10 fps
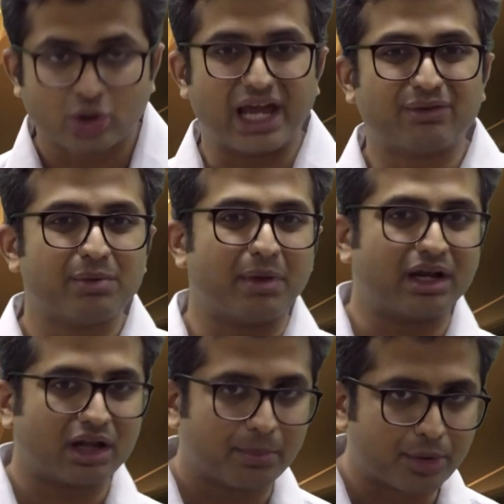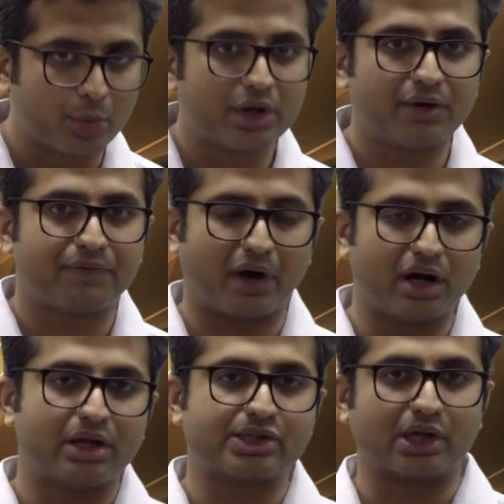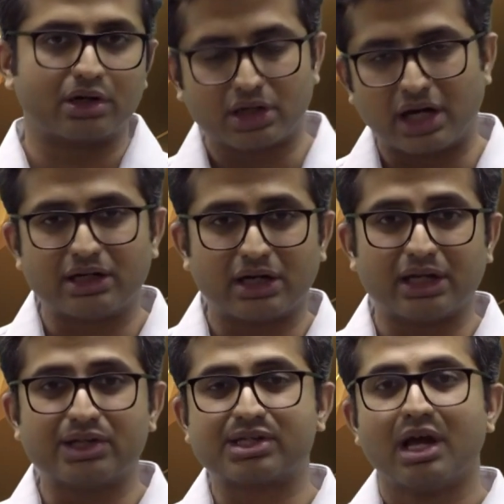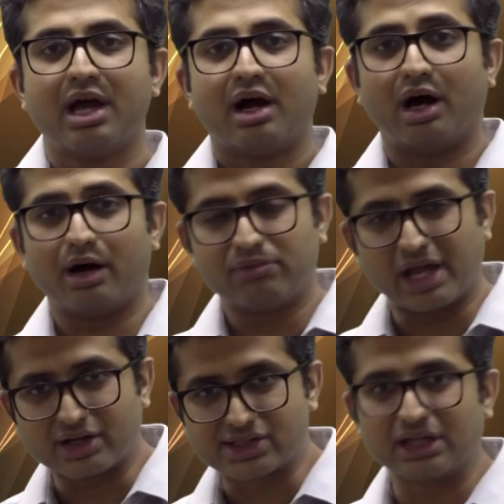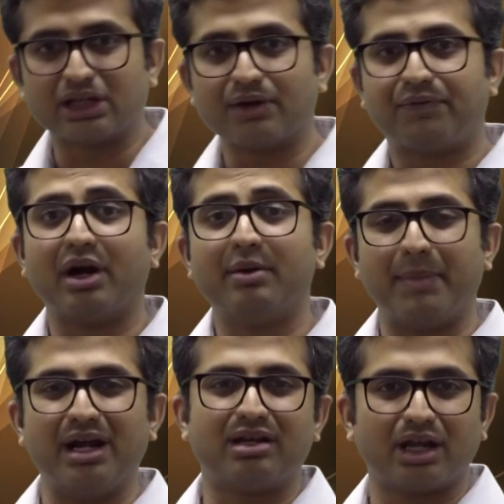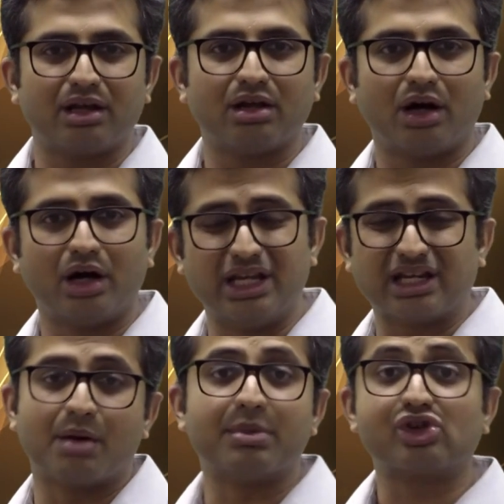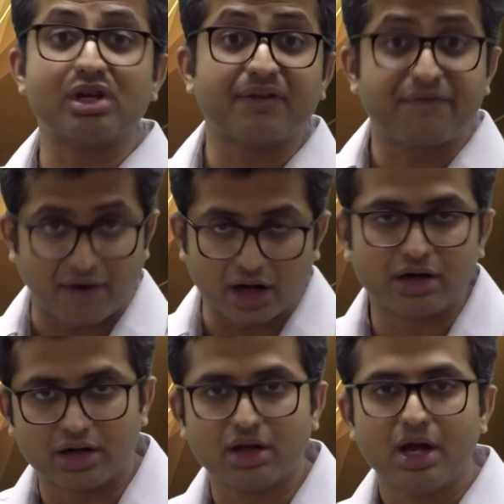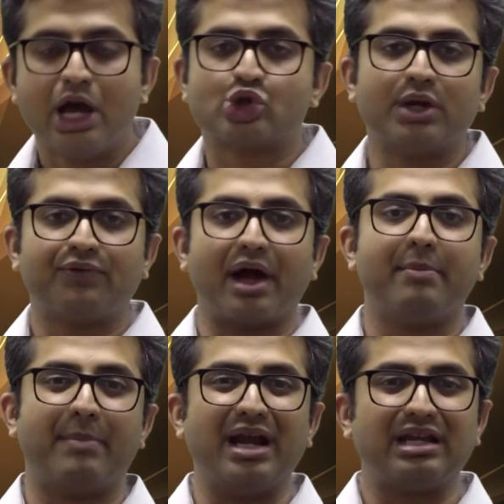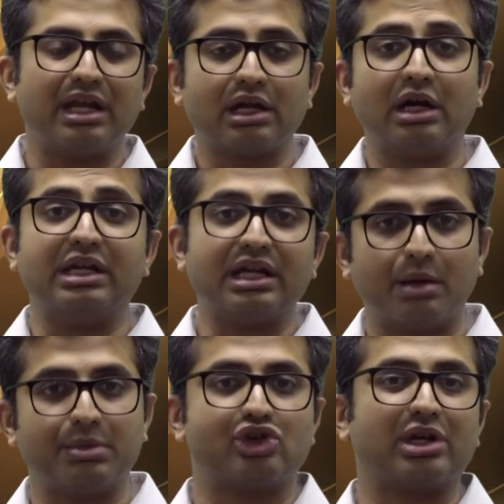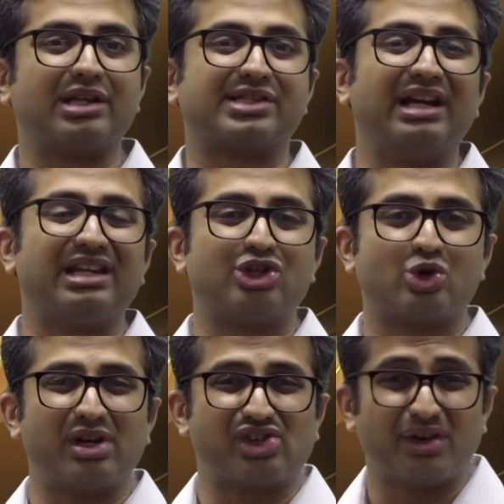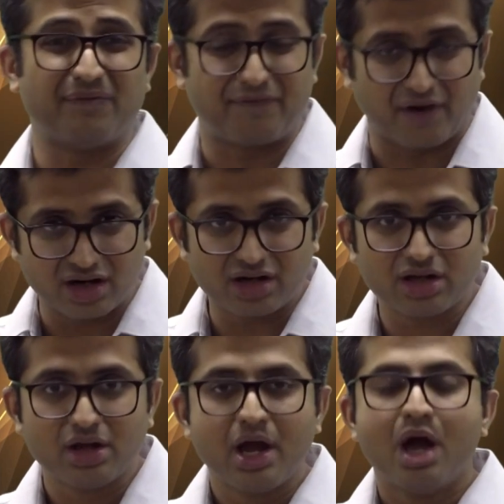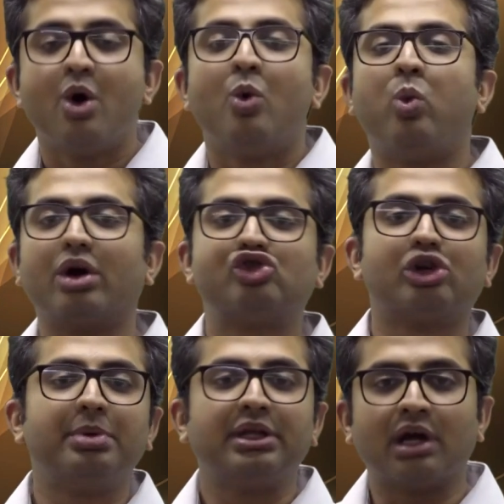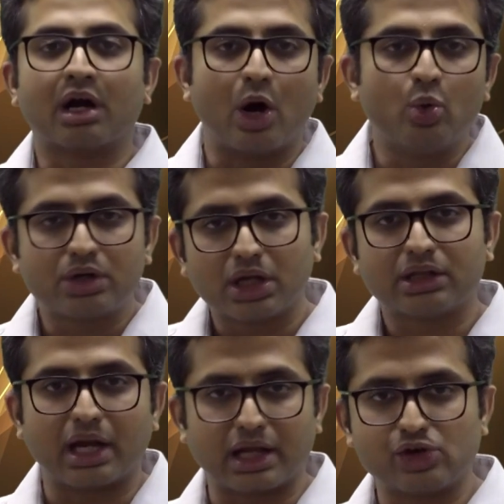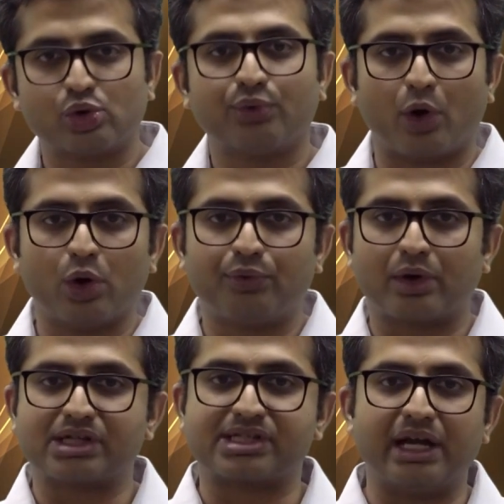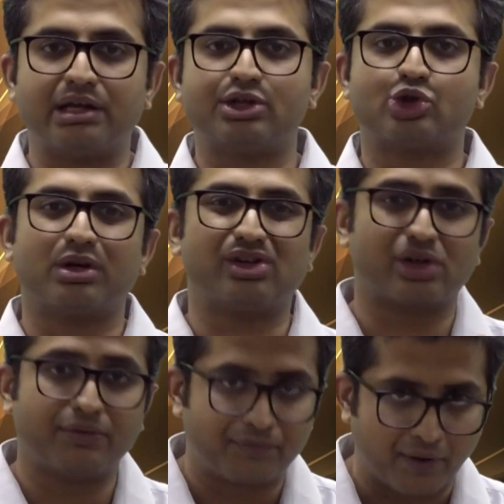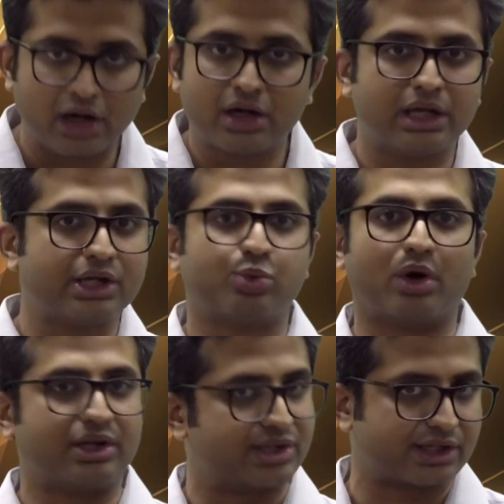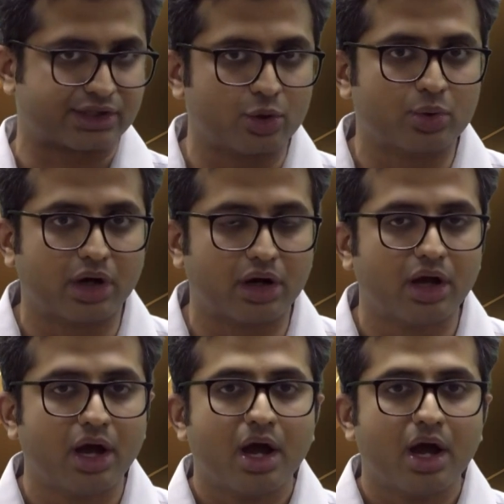like we maintain a provident fund, certain entities like a sinking fund maintain a decommissioning fund. So if I am maintaining a decommissioning and site restoration fund, what should be the accounting that I should follow for a site restoration fund is what is excluded.